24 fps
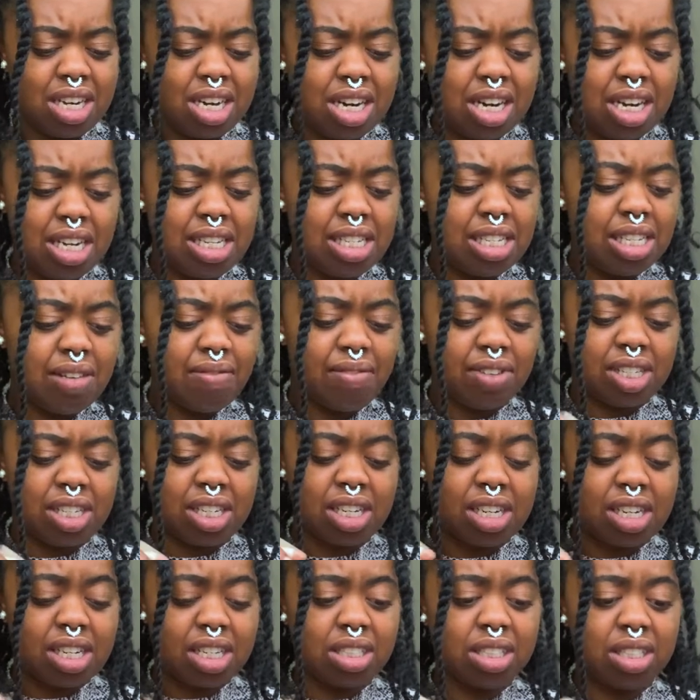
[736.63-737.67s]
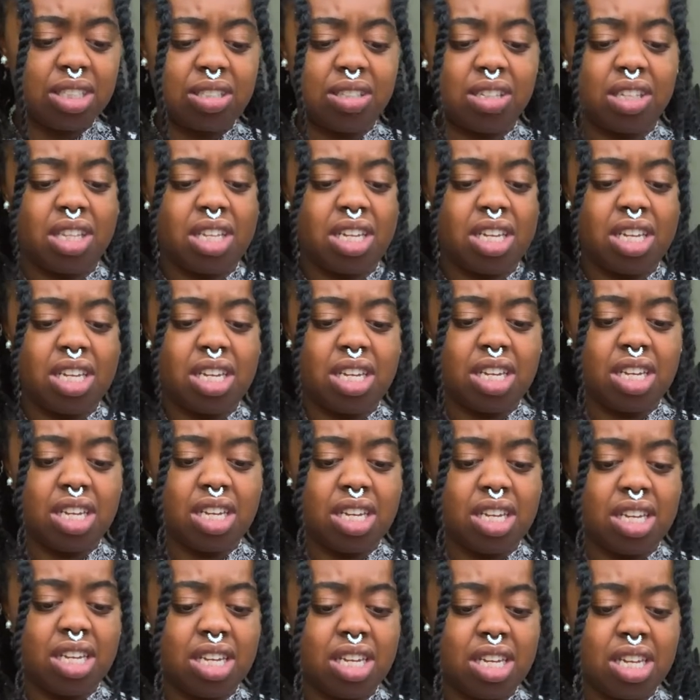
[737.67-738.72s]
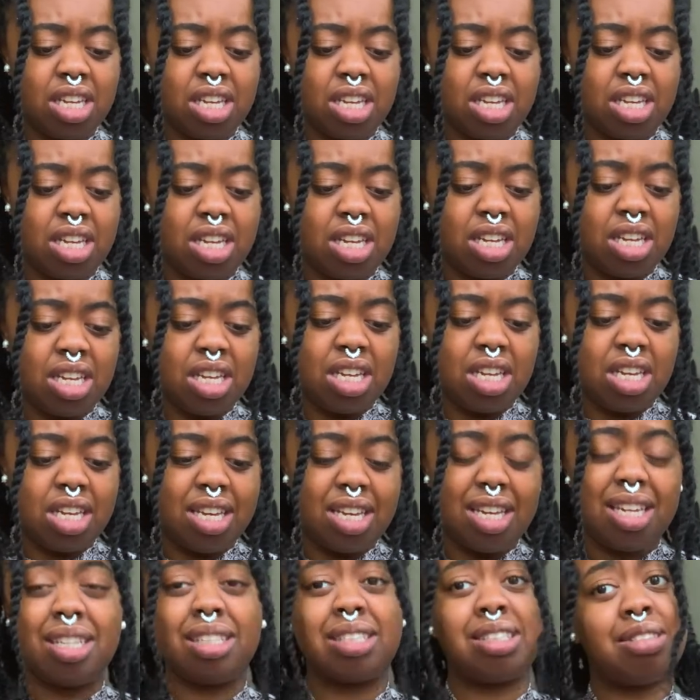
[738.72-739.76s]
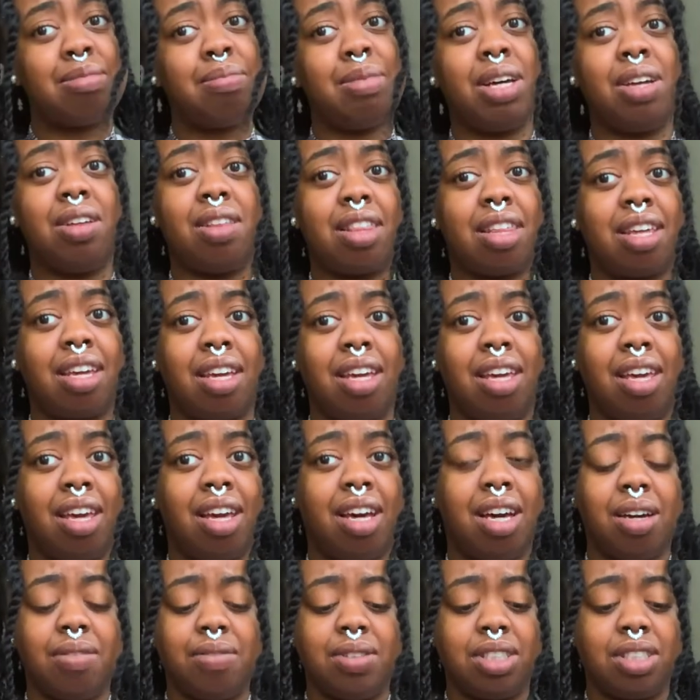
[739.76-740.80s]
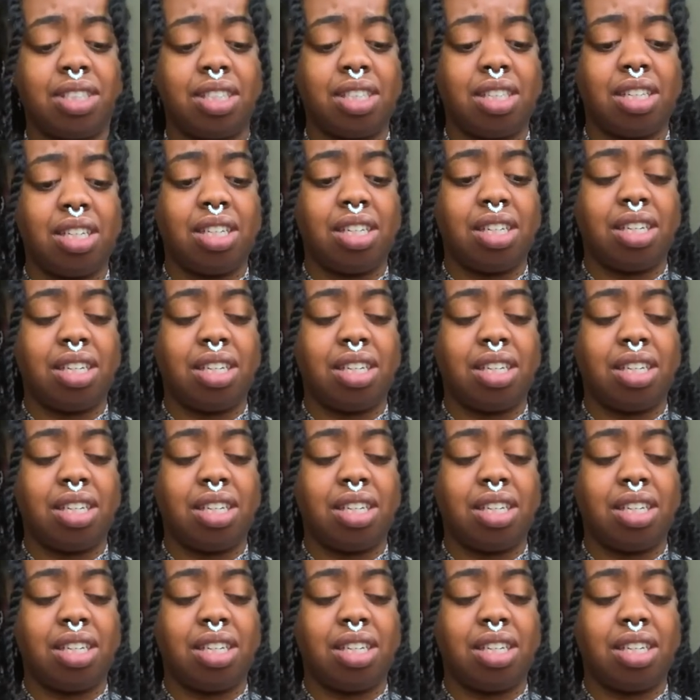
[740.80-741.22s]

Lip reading: I just have a texture thing and a smell thing, obviously.